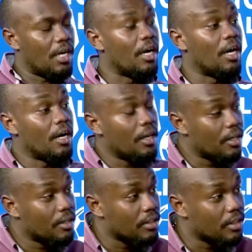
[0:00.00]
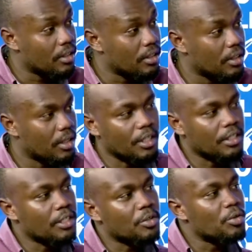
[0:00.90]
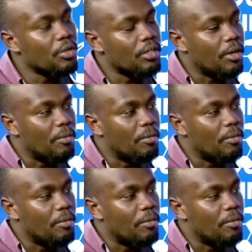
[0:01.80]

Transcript: and uh-huh, also Makueni County. Is it good